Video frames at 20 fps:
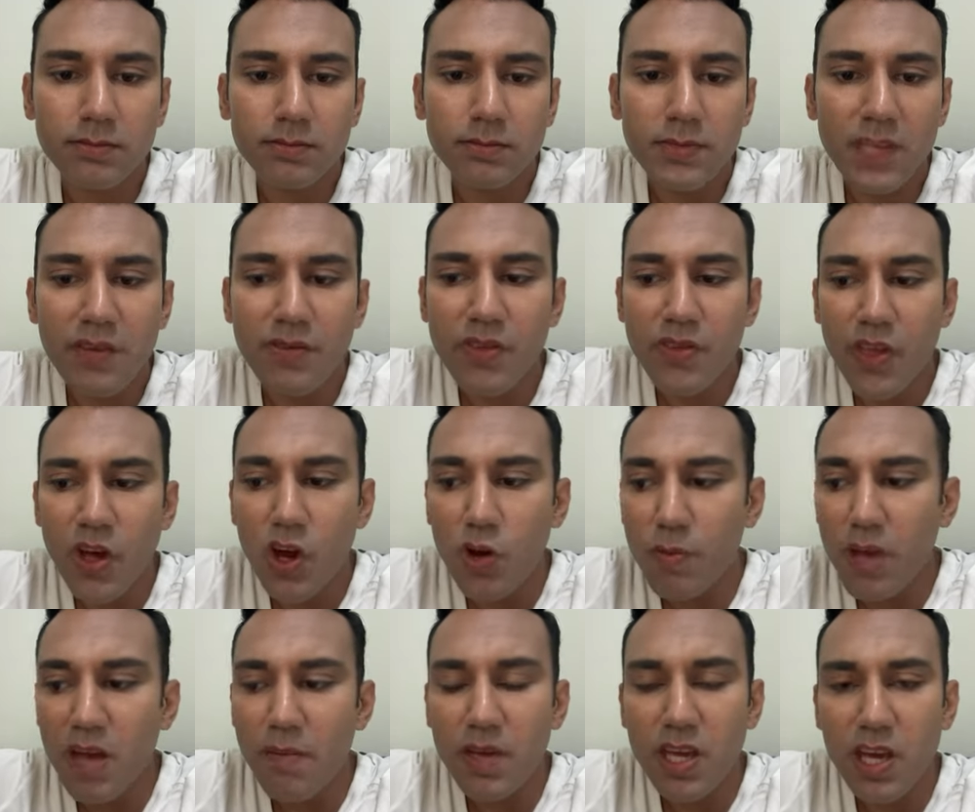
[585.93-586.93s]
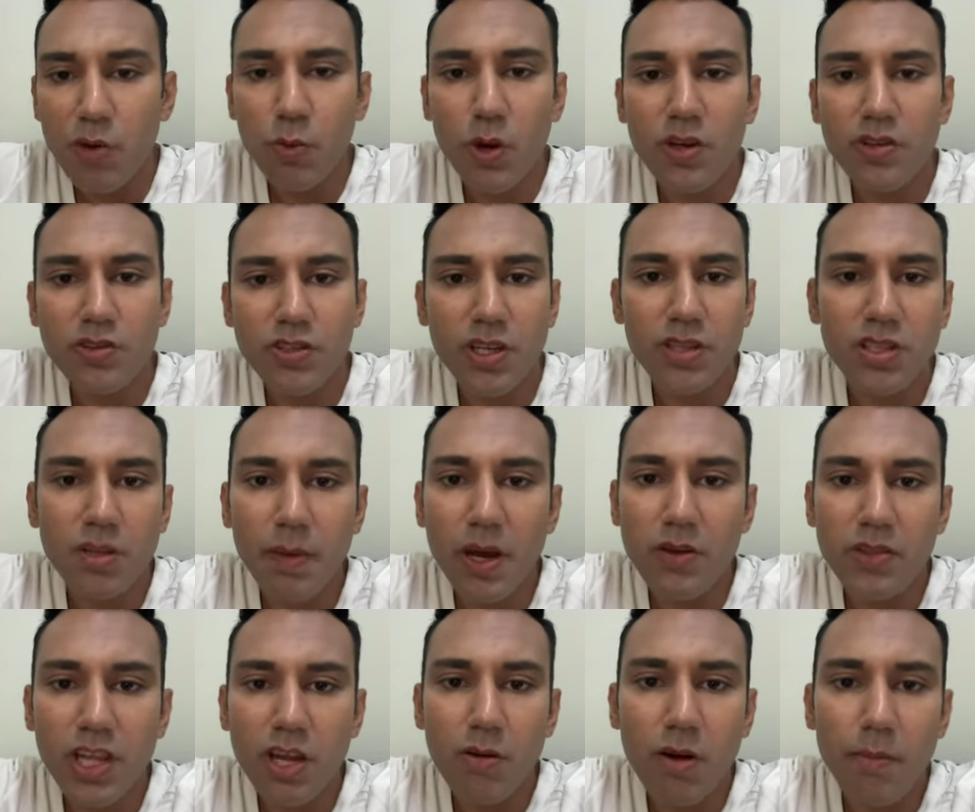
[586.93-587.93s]
even though maybe it was just
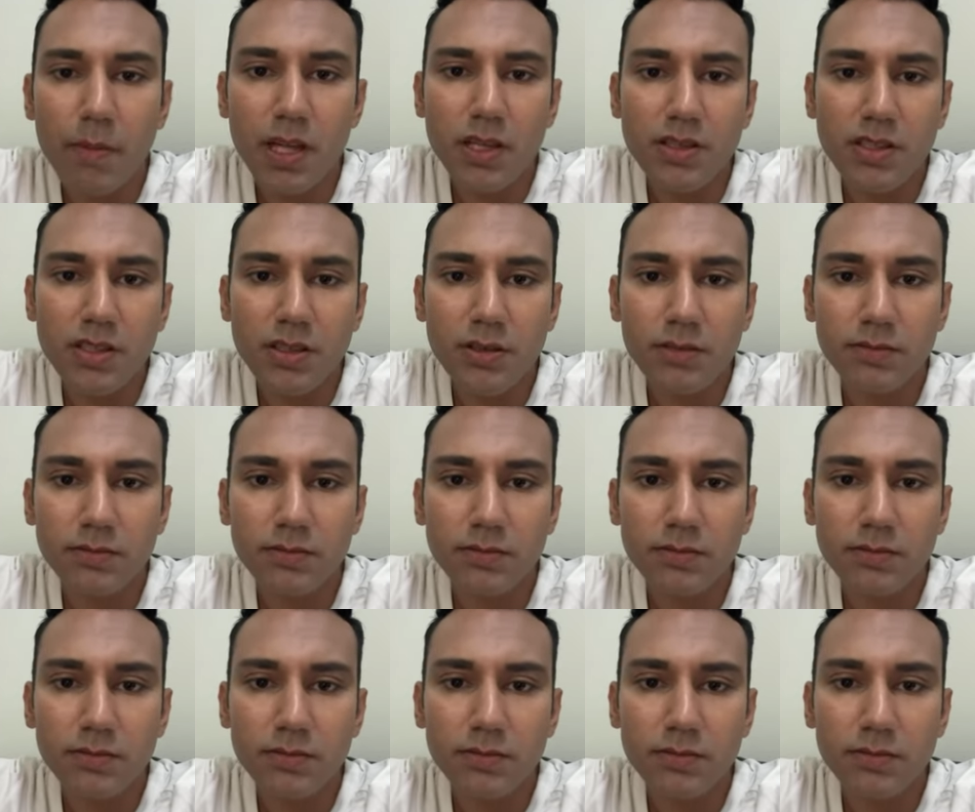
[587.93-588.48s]
about their image.